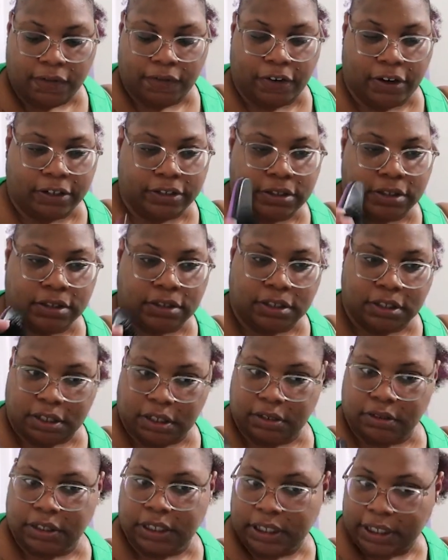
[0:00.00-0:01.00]
First,
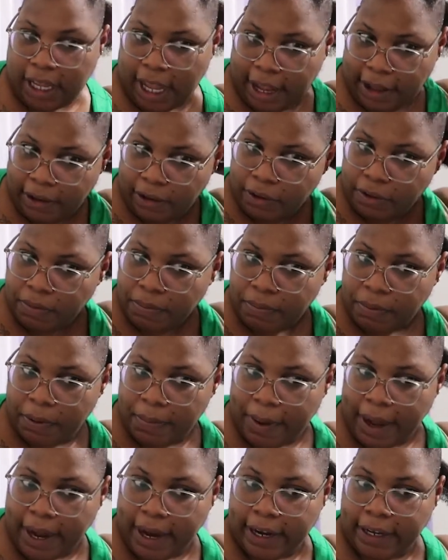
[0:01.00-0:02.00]
you detangle,
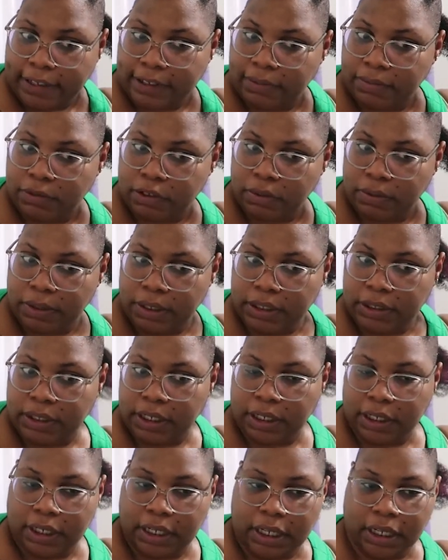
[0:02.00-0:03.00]
put my hair in some twists,
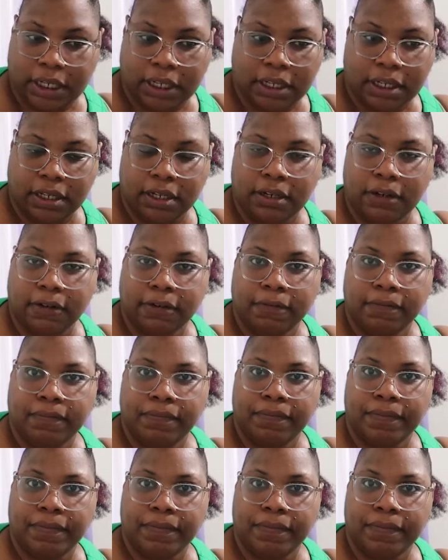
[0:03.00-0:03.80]
and then